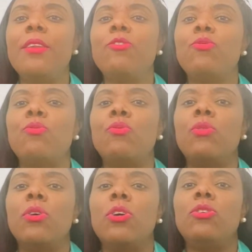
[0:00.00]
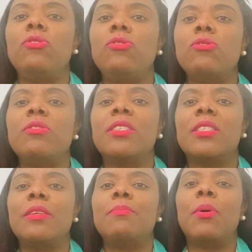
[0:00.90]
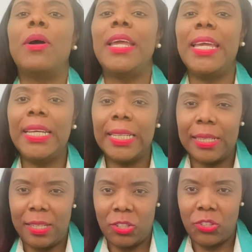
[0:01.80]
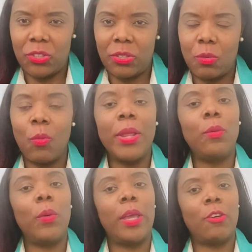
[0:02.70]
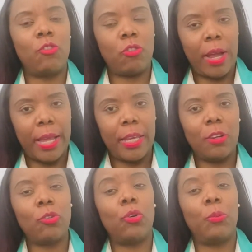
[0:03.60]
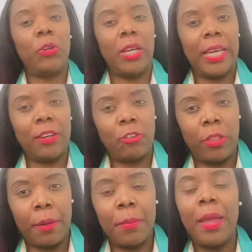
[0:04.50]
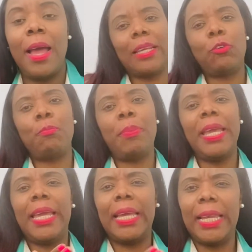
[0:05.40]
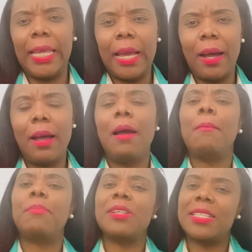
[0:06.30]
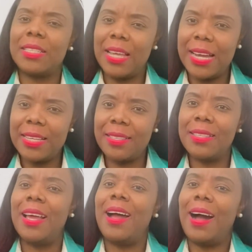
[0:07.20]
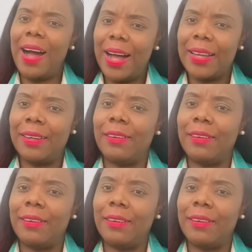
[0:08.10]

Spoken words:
to use simple English when we are trying to communicate to them, and be clear, precise, and